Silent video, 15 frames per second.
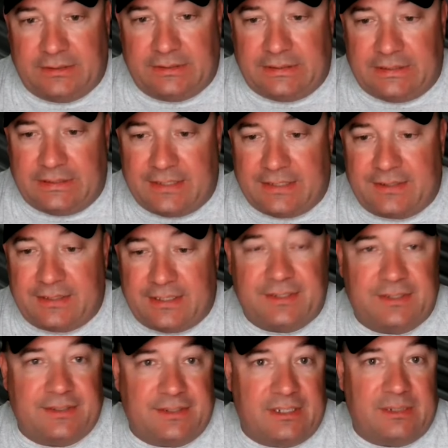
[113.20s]
this
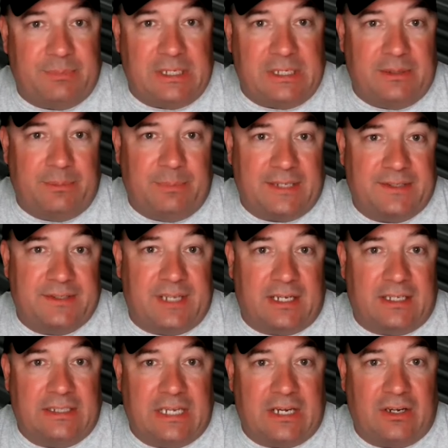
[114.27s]
is going to be the best
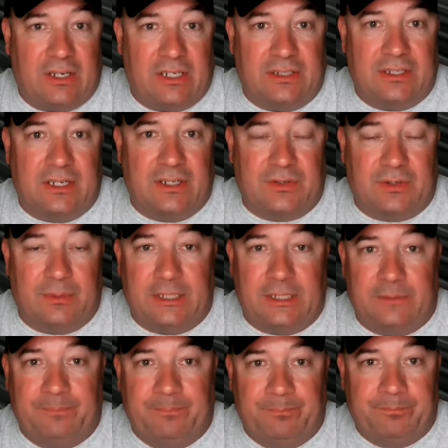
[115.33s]
secondary in the country,
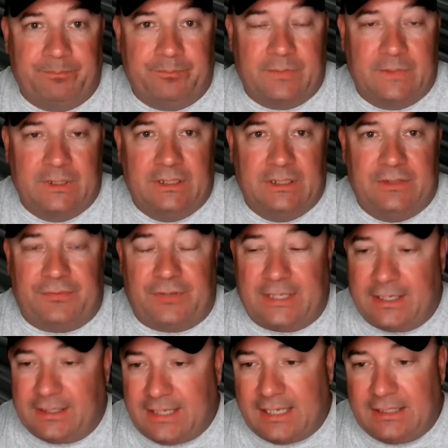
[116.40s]
man.
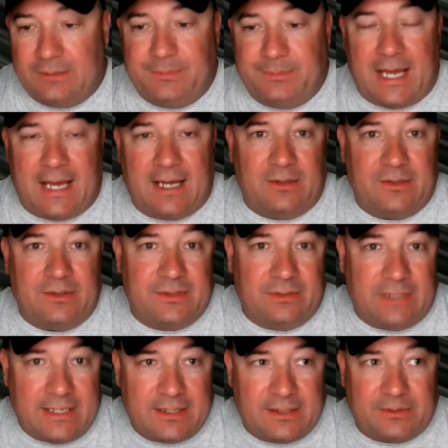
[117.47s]
Freaking Caleb Downs,
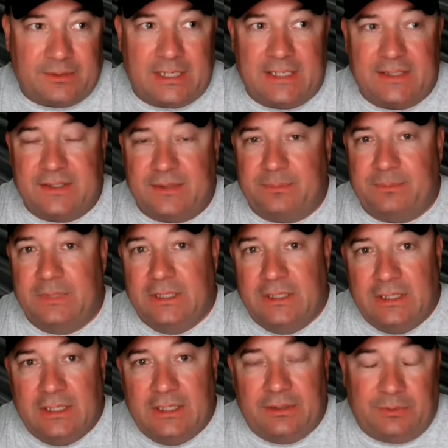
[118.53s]
Lathan Ransom.
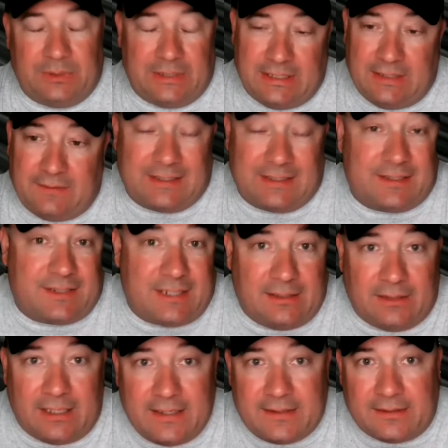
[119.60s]
We didn't to see
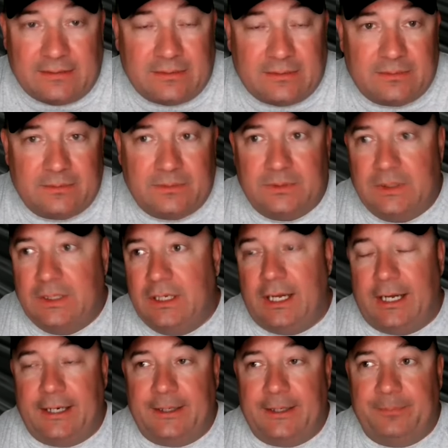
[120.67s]
Lathan,
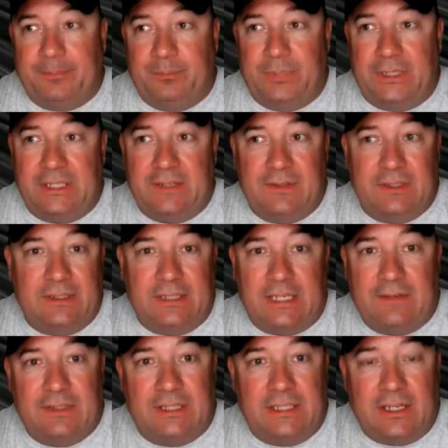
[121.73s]
but even
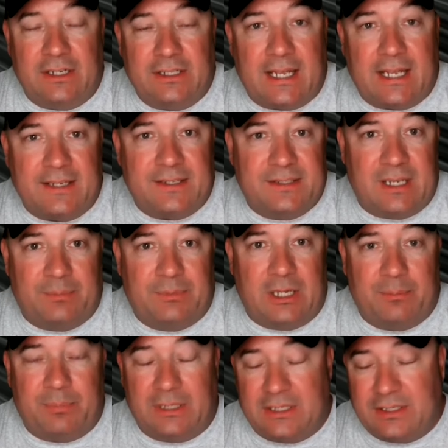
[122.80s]
the young guys stepped
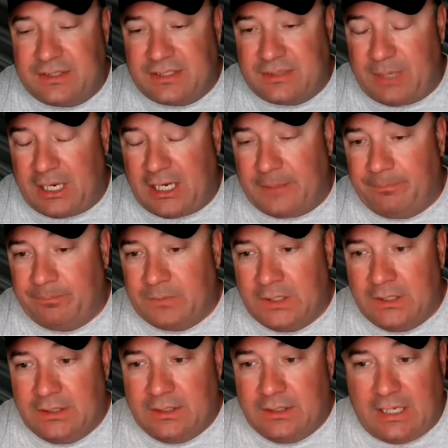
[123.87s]
up in his spot.
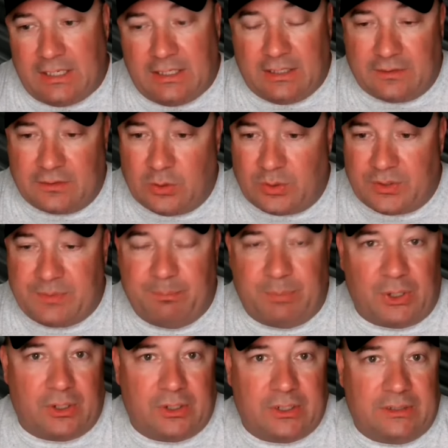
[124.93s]
And then, of course,
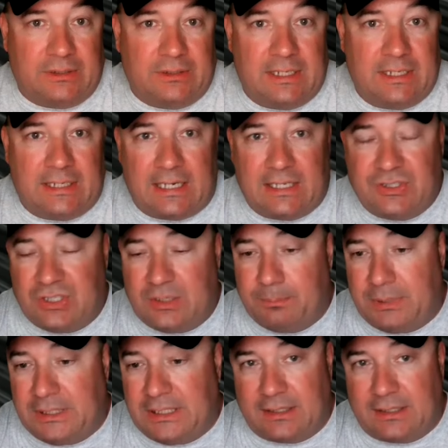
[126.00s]
Burke and
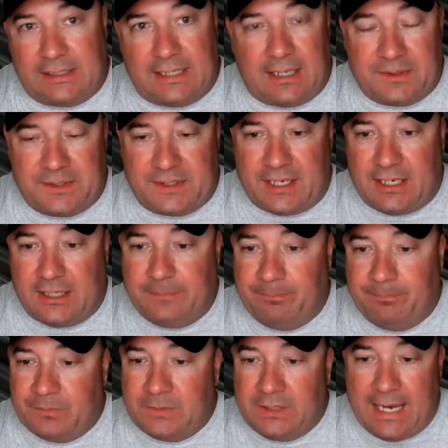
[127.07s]
IGB on the outside,
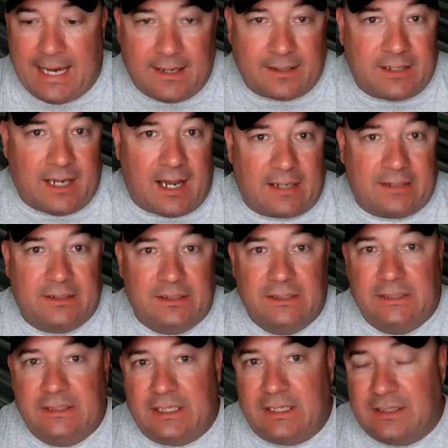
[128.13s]
Hancock
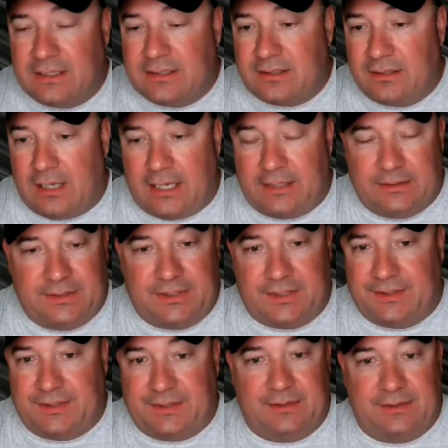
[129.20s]
in the slot. This
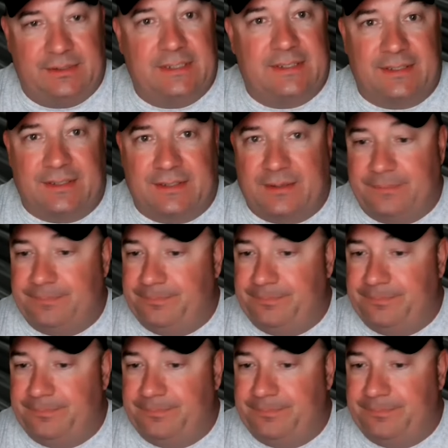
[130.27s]
is